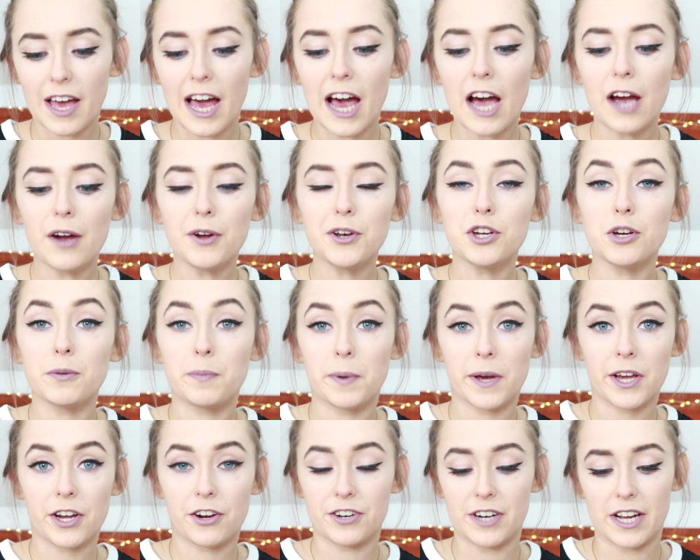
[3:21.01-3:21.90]
How do you
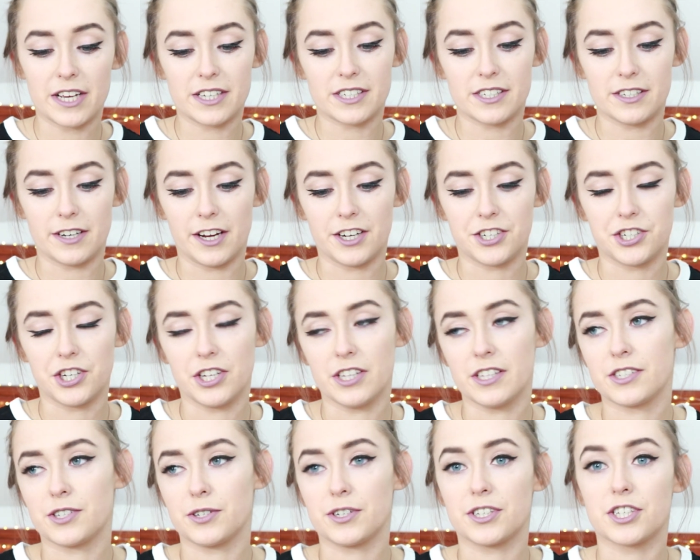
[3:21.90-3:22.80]
pick your
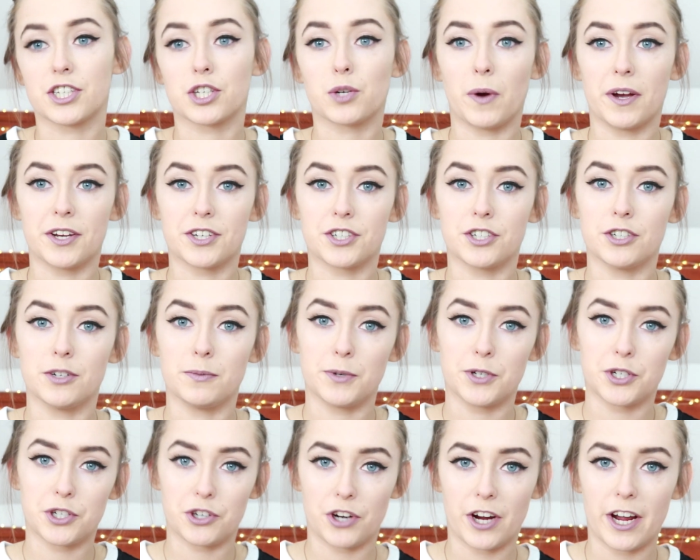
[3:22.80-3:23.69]
destinations? So this is question
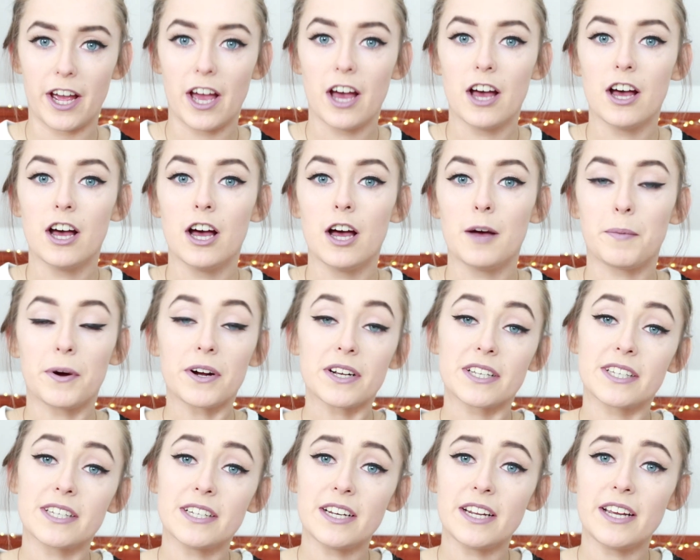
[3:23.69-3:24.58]
number 3.
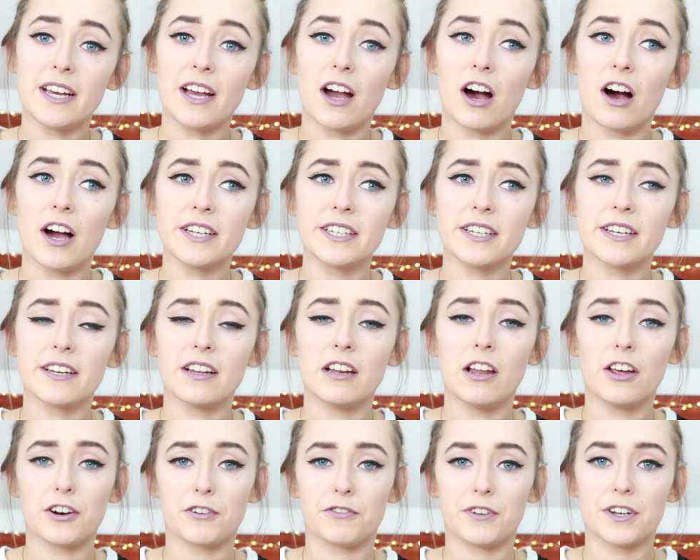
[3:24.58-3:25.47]
Personally, I did a
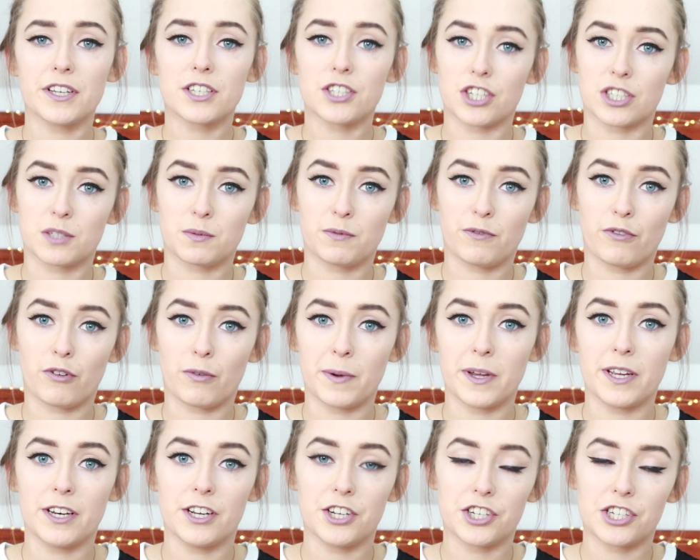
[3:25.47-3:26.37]
lot of research before
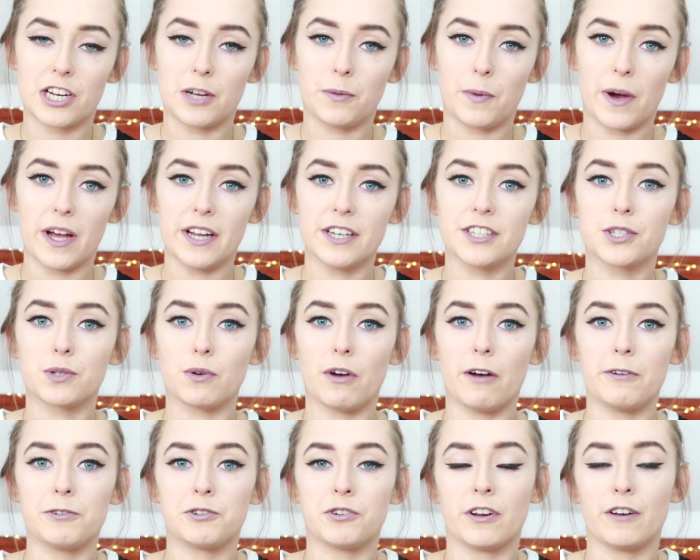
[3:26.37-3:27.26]
we initially went, so
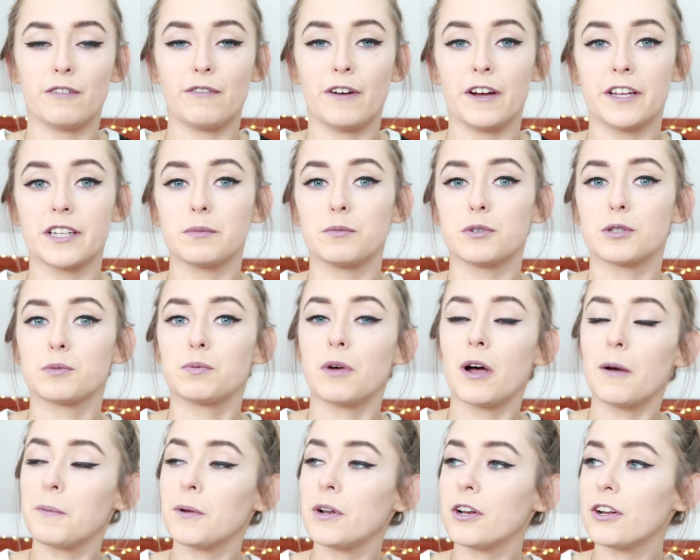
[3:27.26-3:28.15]
I was trying to find the most
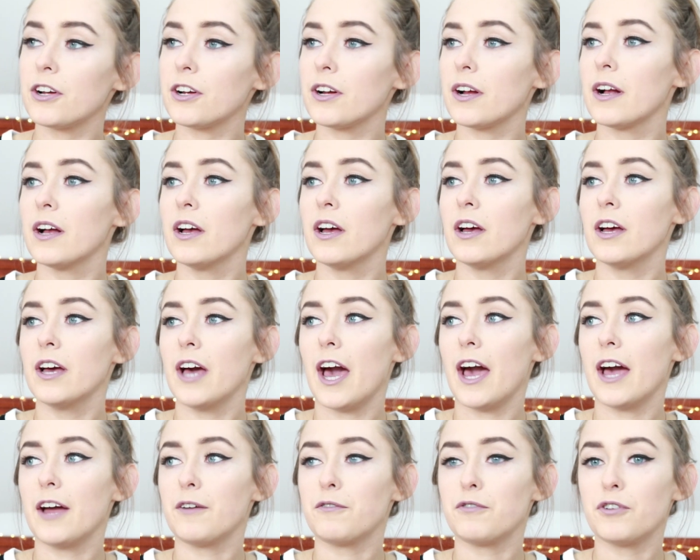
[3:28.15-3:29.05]
popular
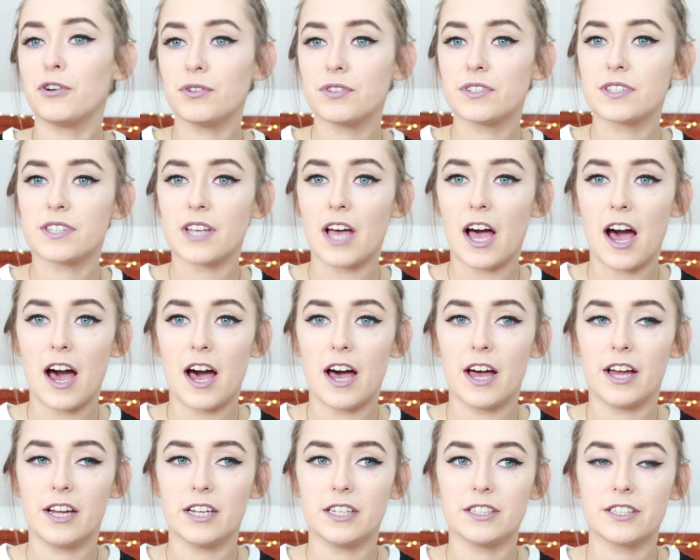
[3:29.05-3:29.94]
routes
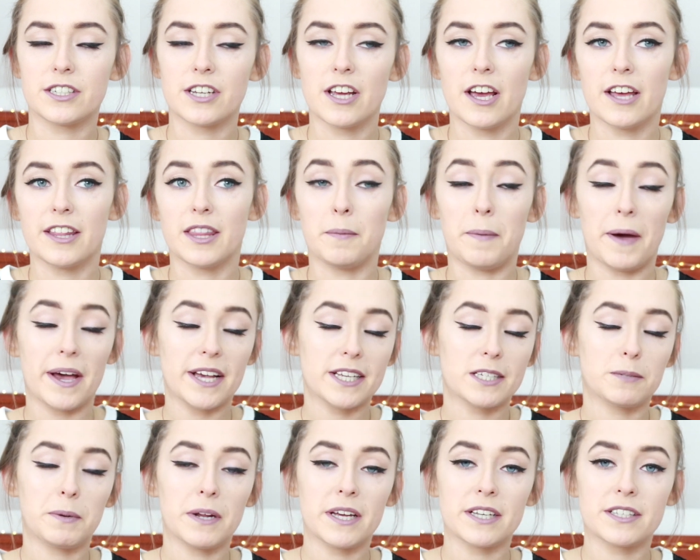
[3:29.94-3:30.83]
and the
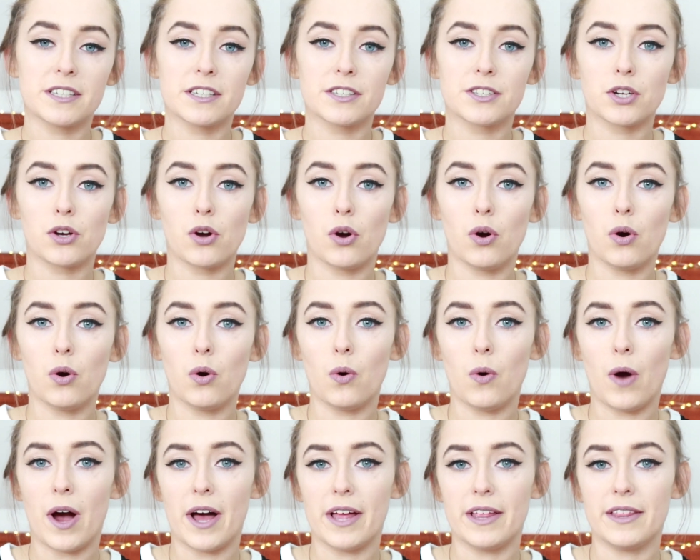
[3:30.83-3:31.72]
best places to
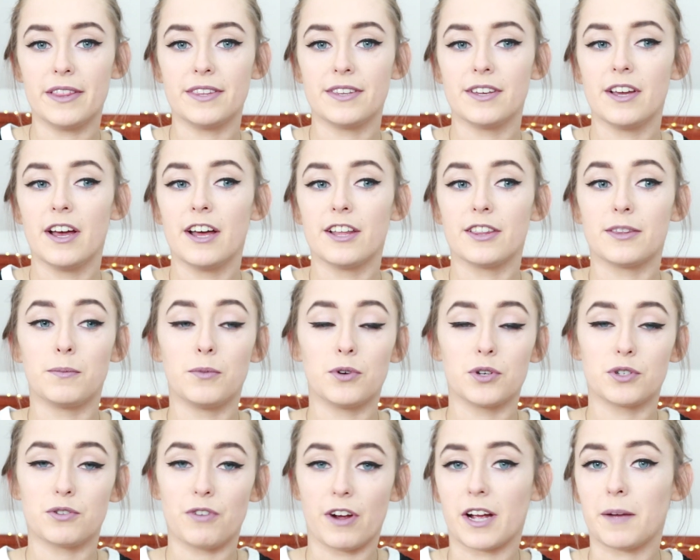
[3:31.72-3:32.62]
go and the
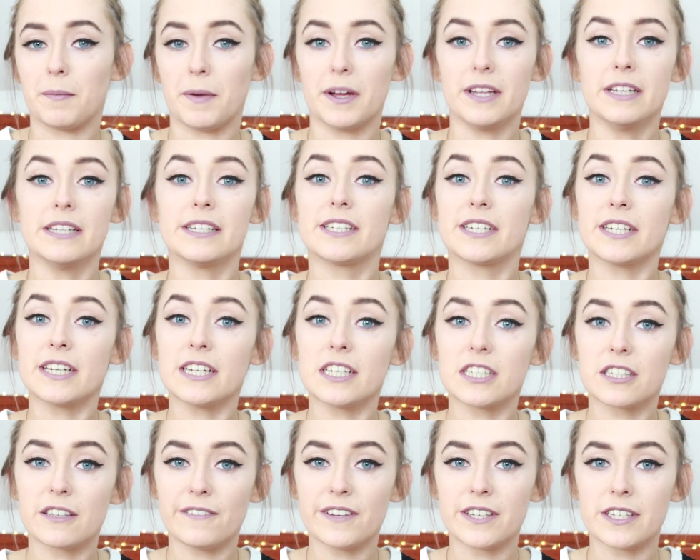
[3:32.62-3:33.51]
most recommended
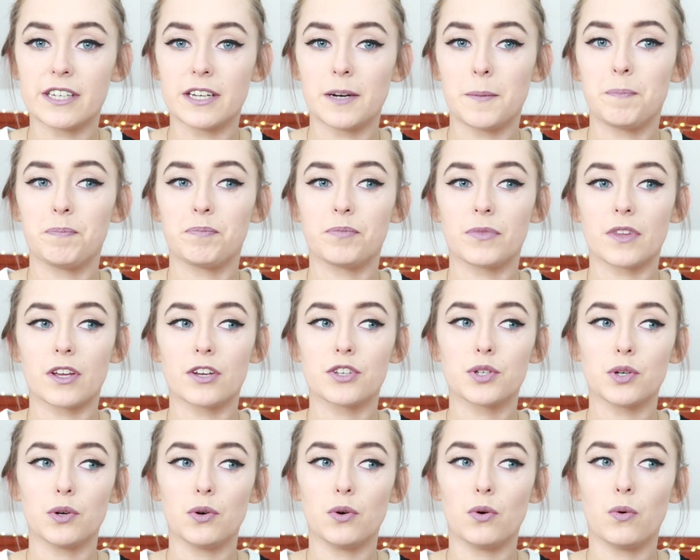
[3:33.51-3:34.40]
cities to visit.
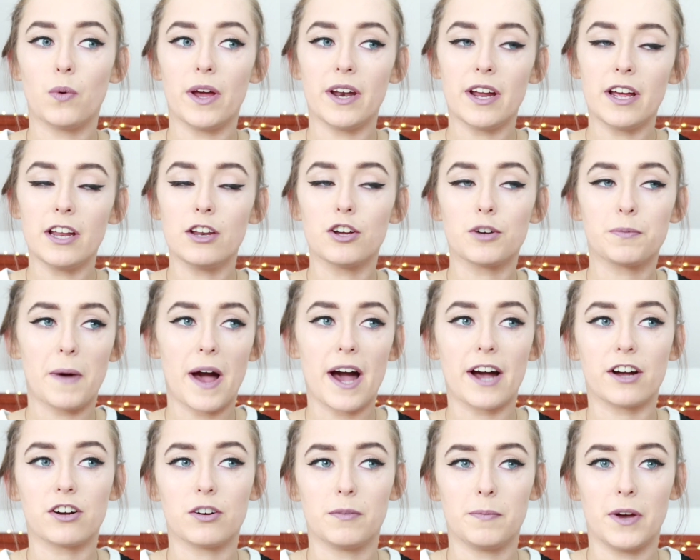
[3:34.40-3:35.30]
So when I look
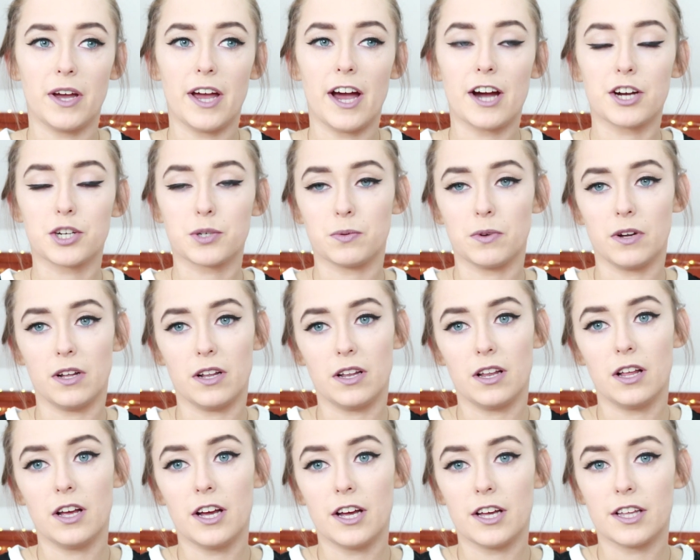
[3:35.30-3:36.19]
back on
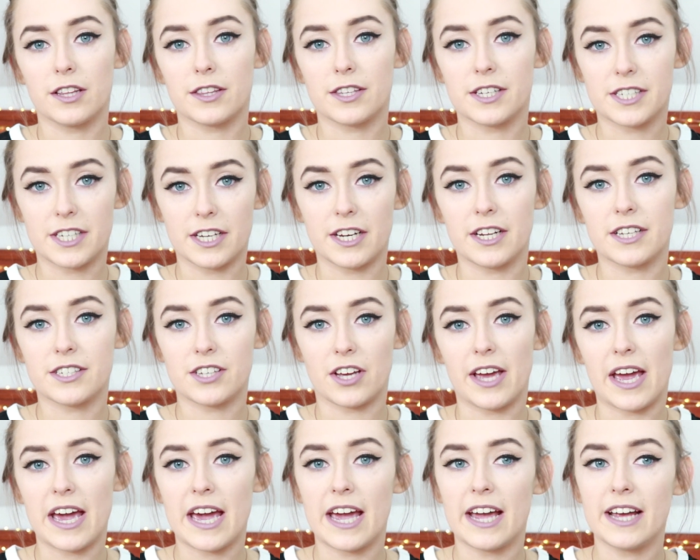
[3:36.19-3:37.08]
the cities
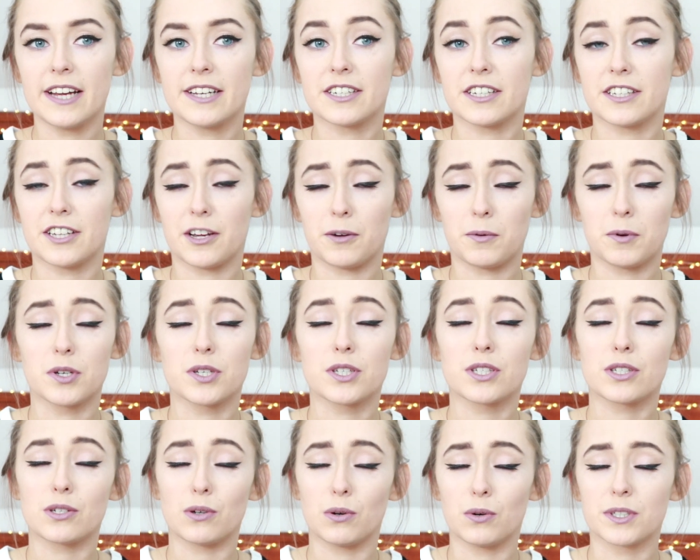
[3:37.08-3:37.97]
I hate, they were
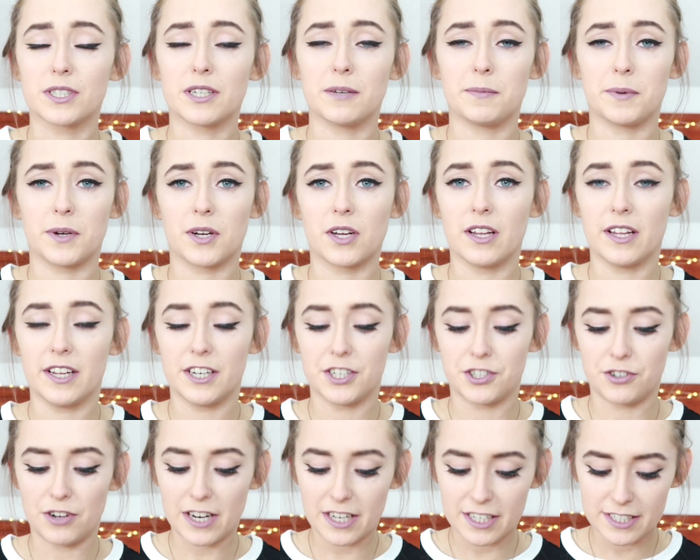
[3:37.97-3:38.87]
so typical
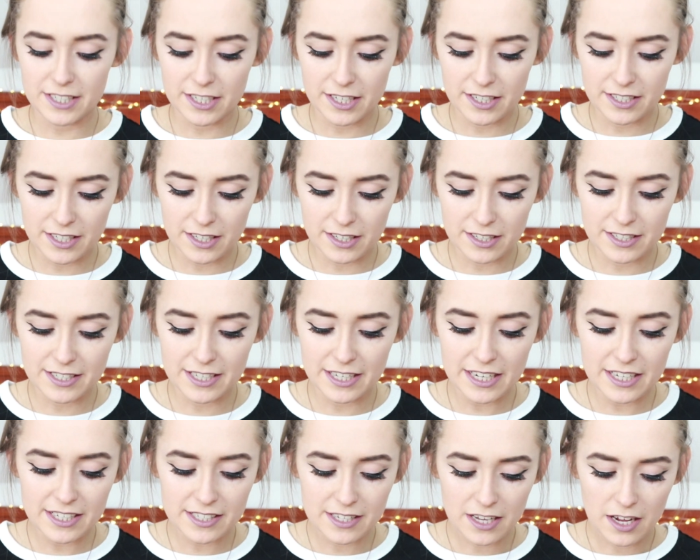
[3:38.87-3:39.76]
interrailing
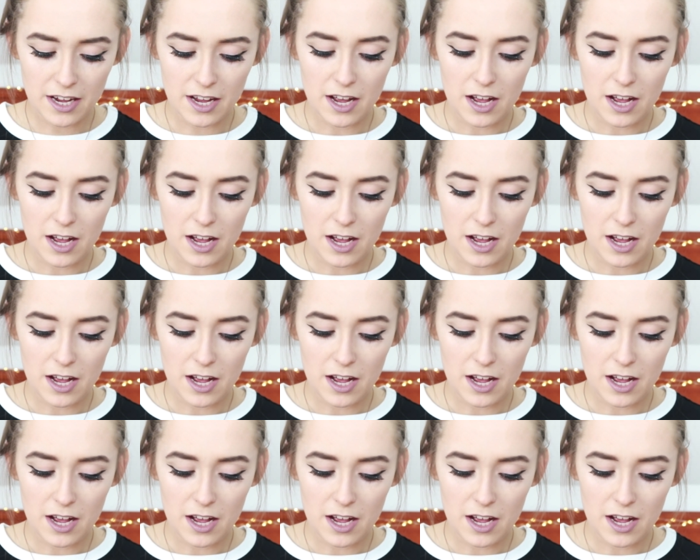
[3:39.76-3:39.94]
cities.